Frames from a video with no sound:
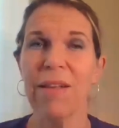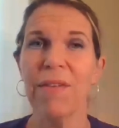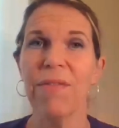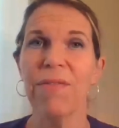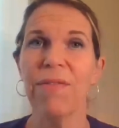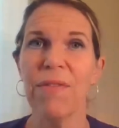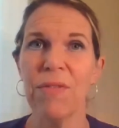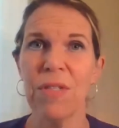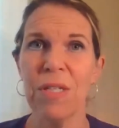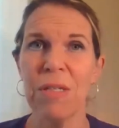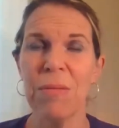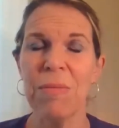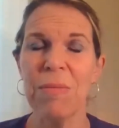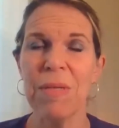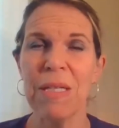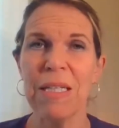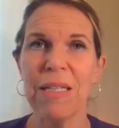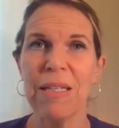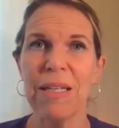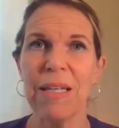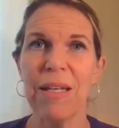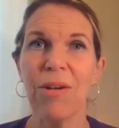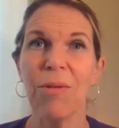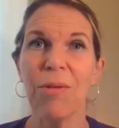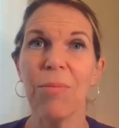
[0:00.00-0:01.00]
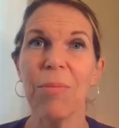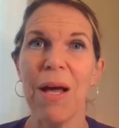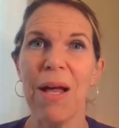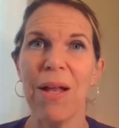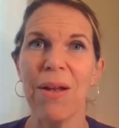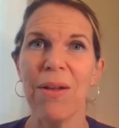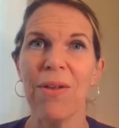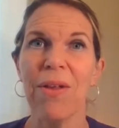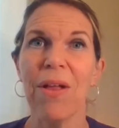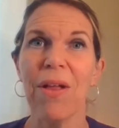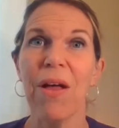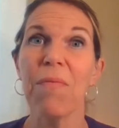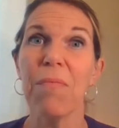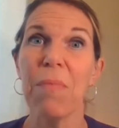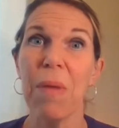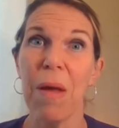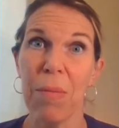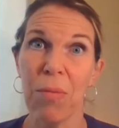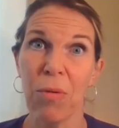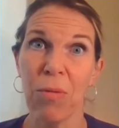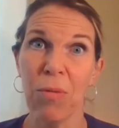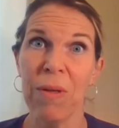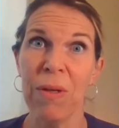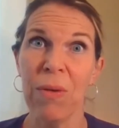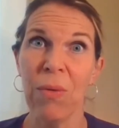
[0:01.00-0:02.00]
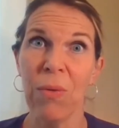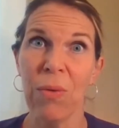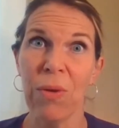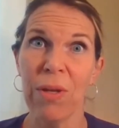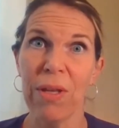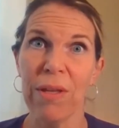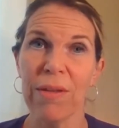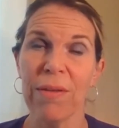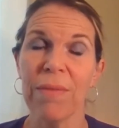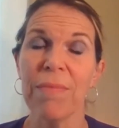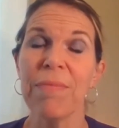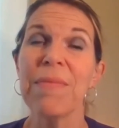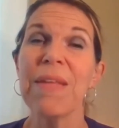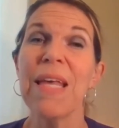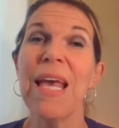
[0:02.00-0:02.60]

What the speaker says: a 15 milliliter bottle of peppermint oil.